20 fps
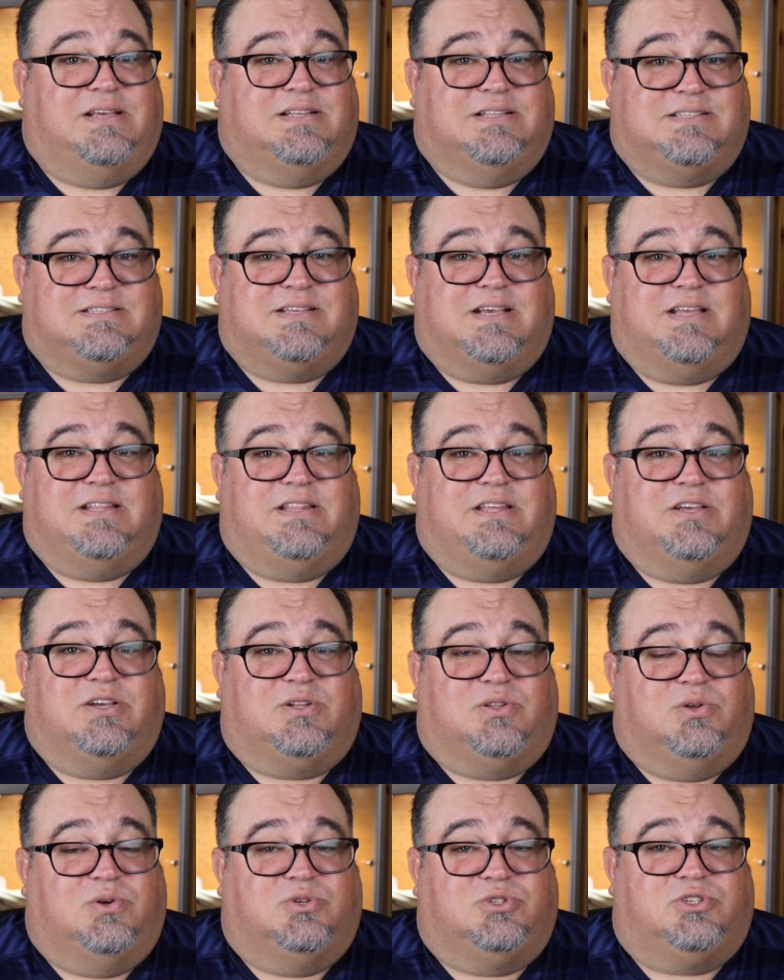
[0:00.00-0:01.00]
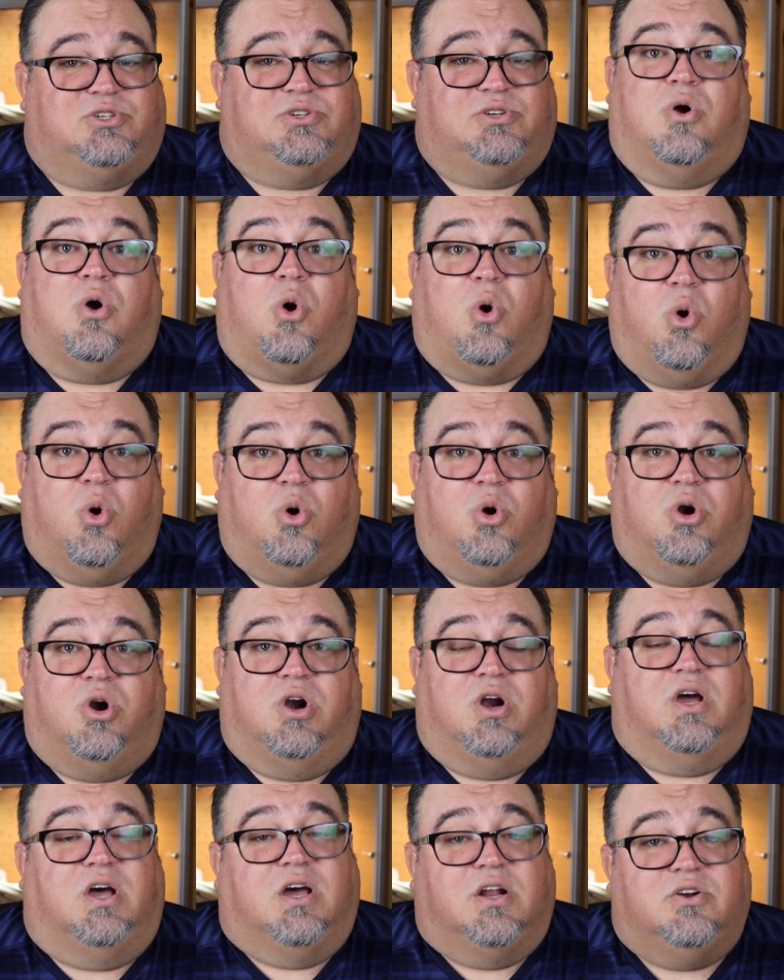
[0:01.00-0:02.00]
inside the enclosure
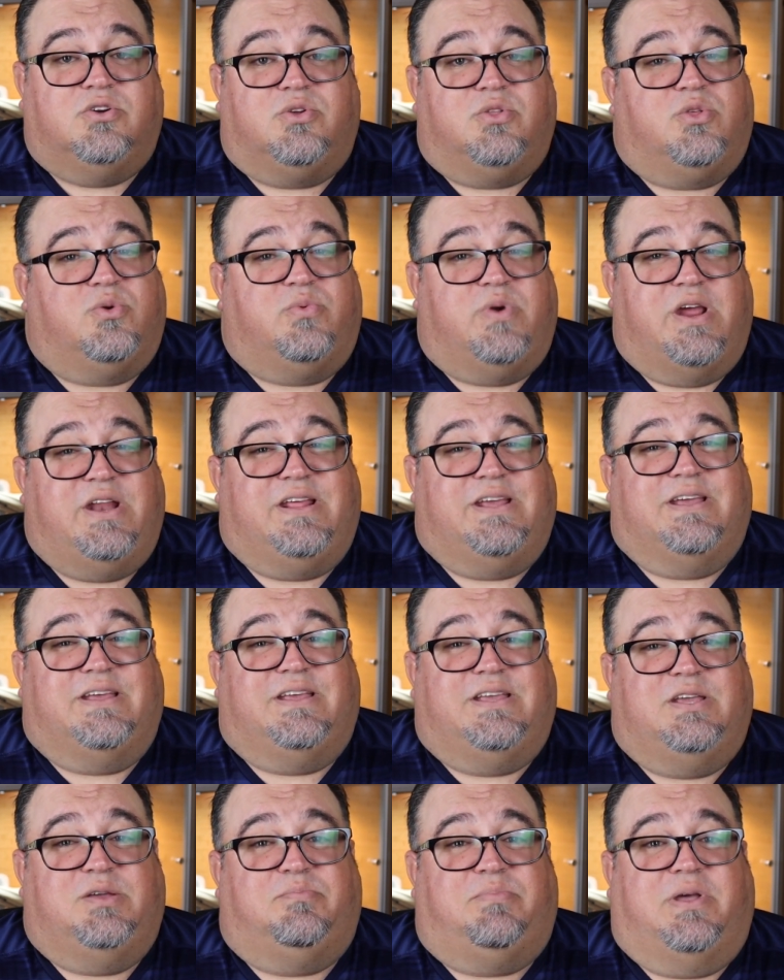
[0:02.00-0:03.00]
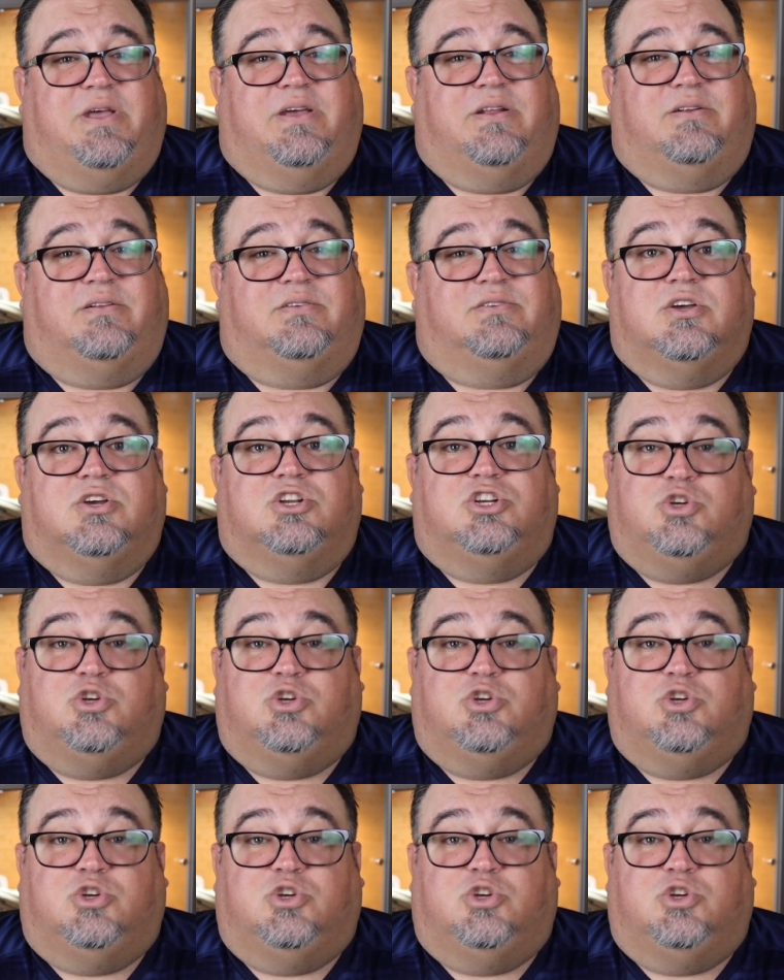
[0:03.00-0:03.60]
or under the radiant heat panel